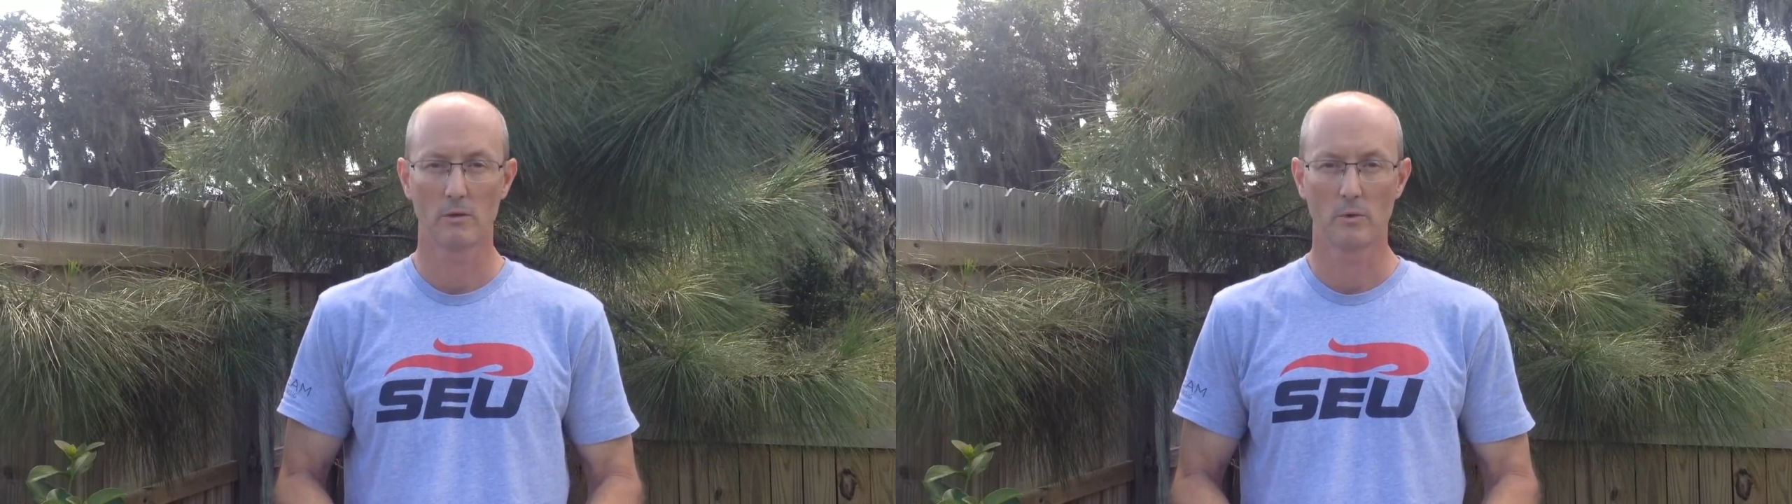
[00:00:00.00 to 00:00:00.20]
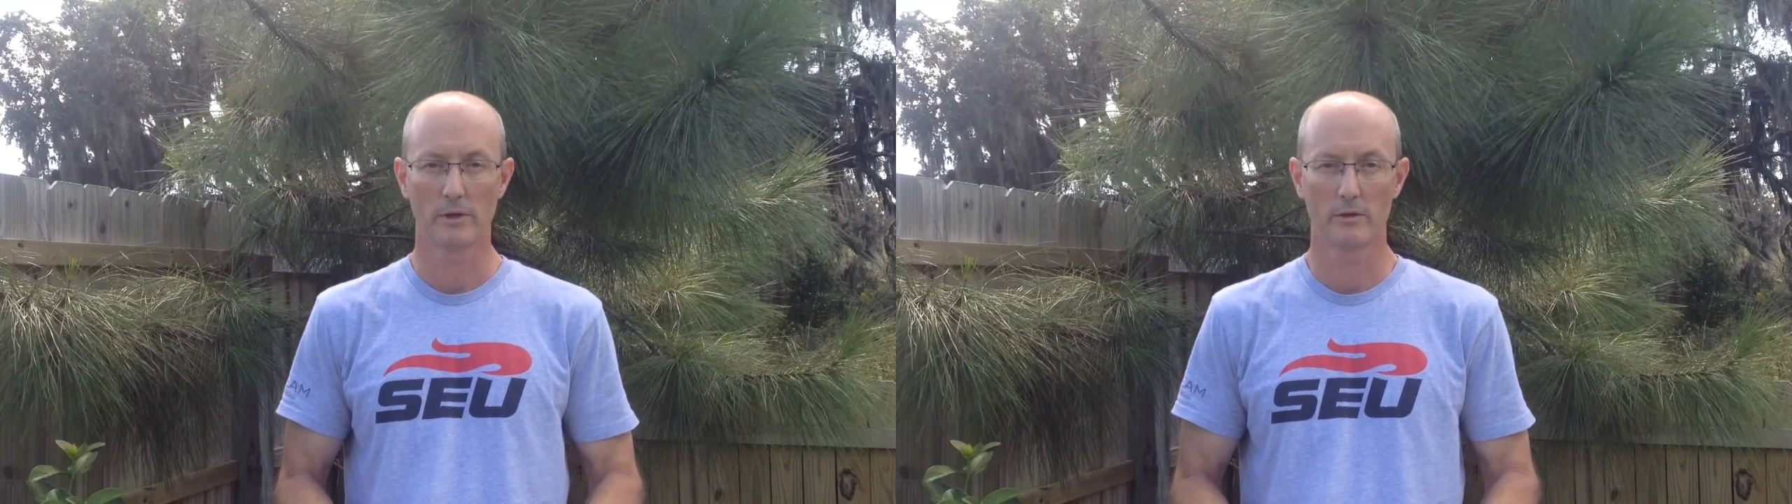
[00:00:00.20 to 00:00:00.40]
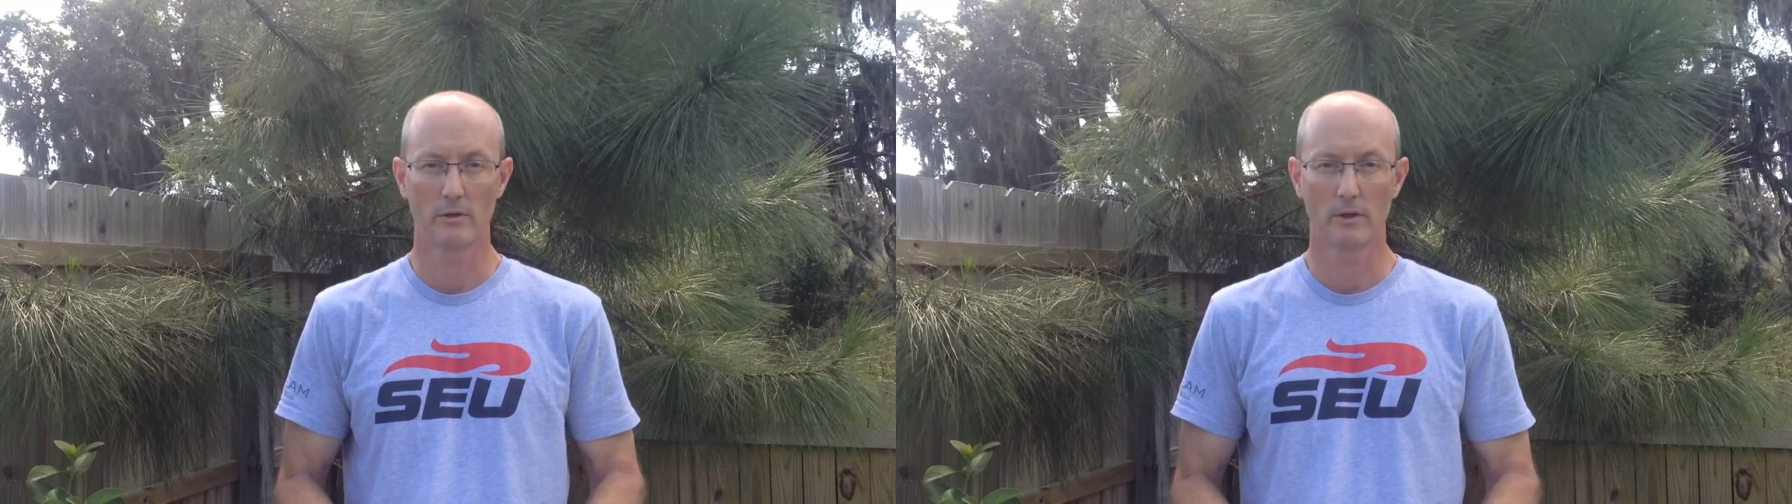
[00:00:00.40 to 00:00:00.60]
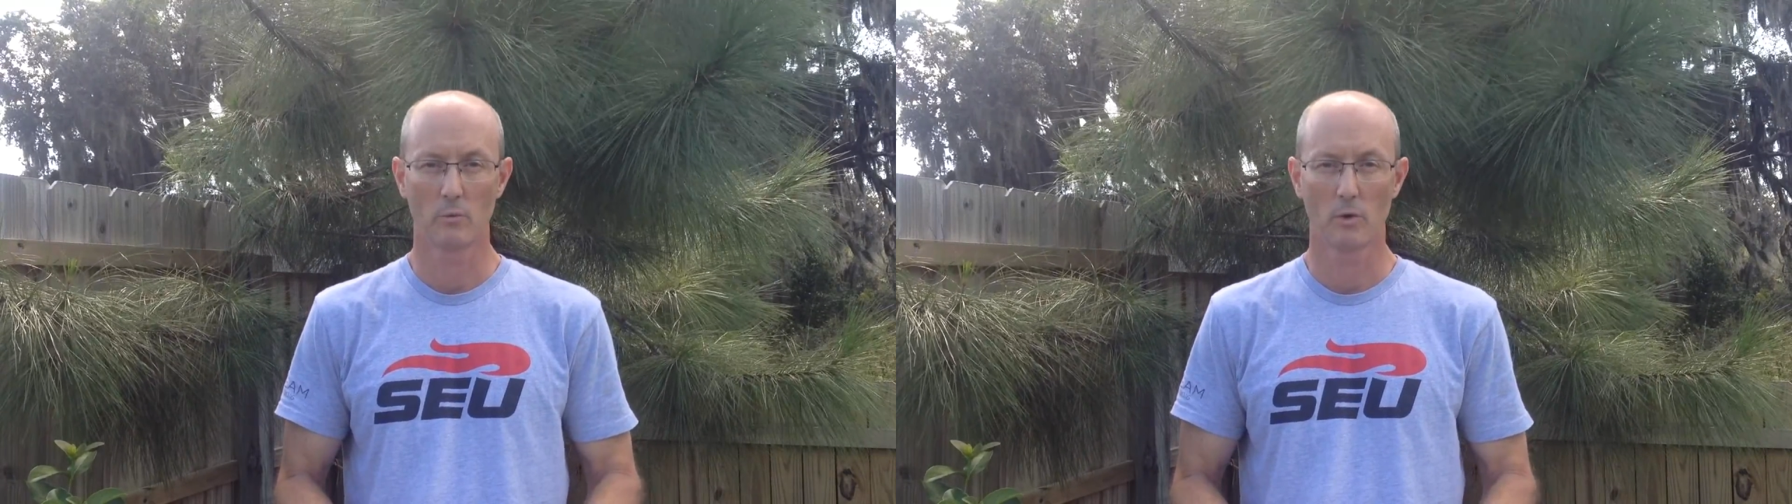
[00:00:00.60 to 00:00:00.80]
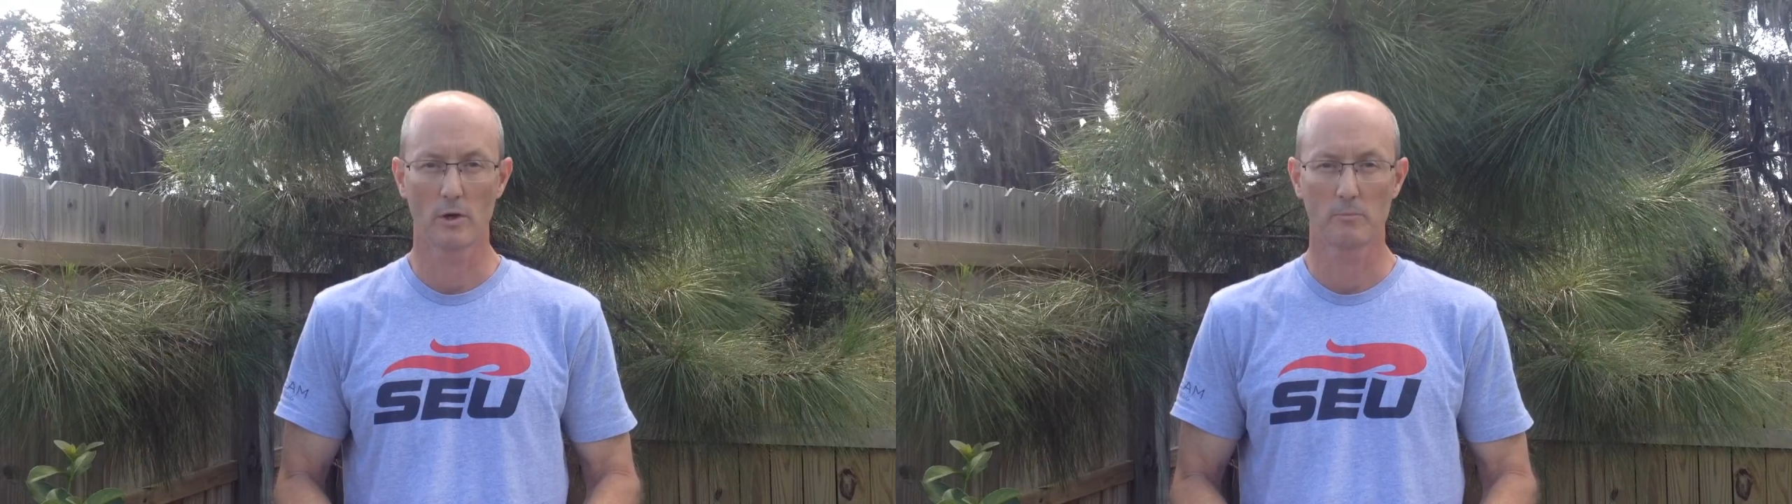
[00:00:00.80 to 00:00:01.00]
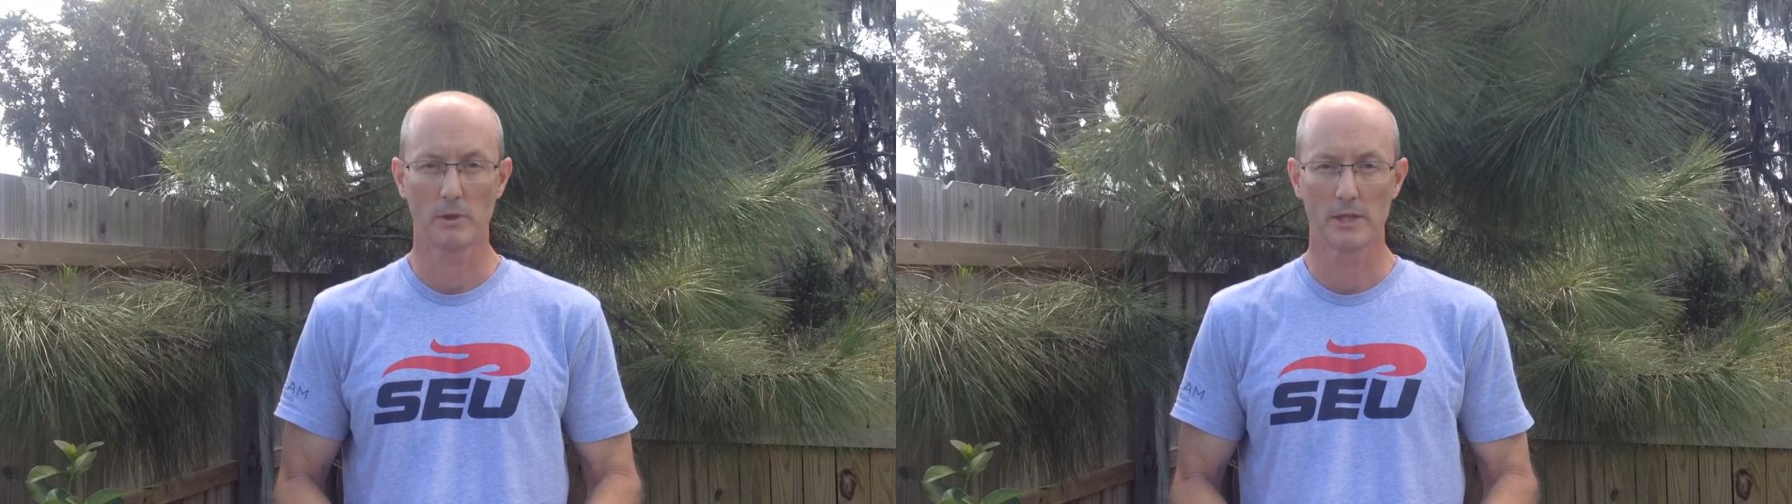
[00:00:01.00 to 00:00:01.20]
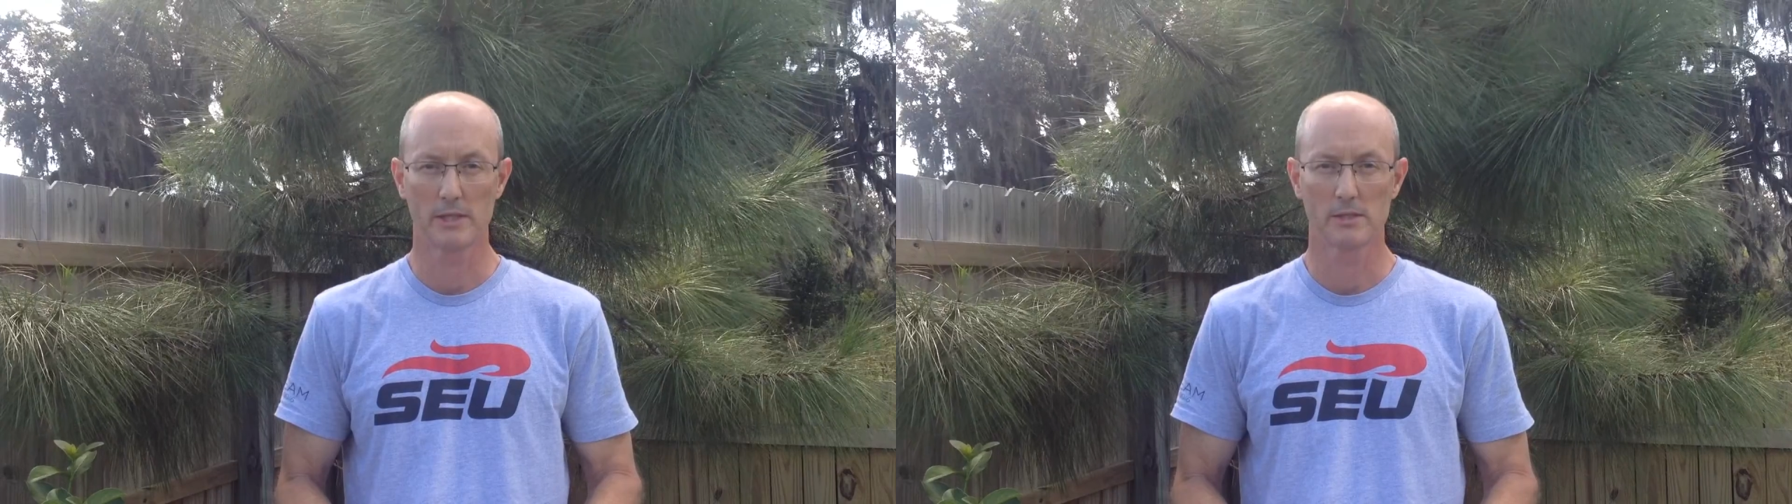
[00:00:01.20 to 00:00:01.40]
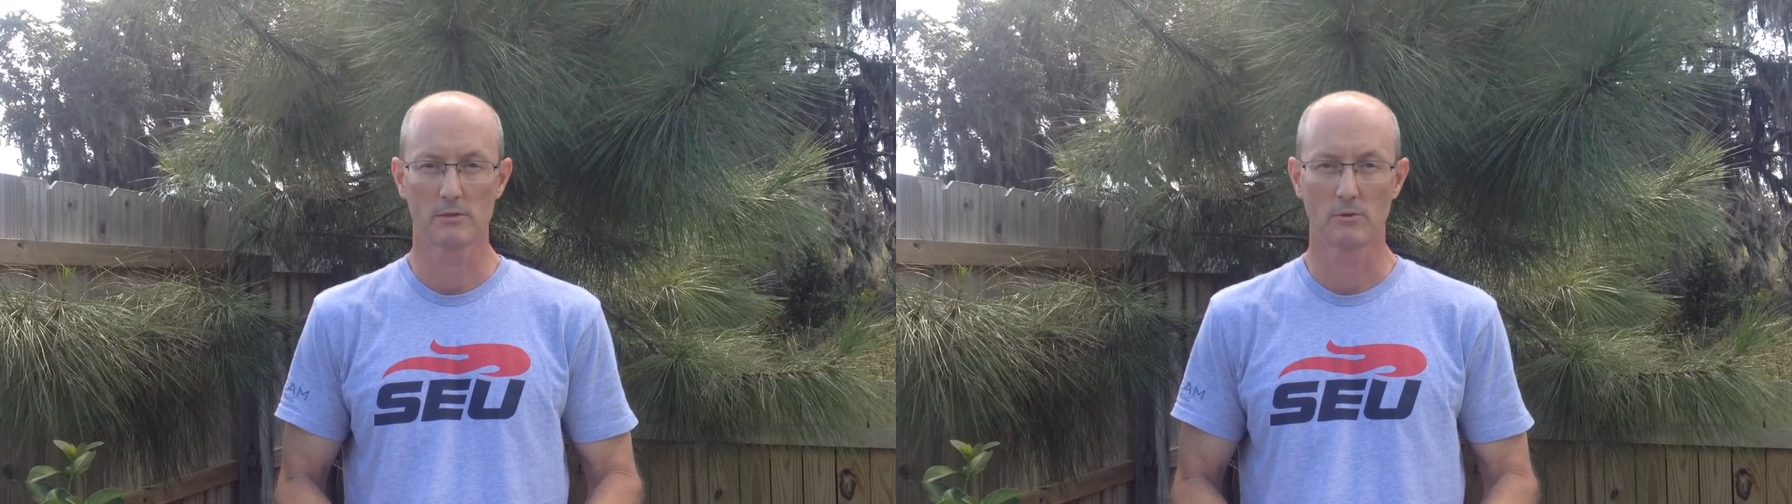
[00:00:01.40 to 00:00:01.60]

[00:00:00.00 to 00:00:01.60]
whether you're in a workplace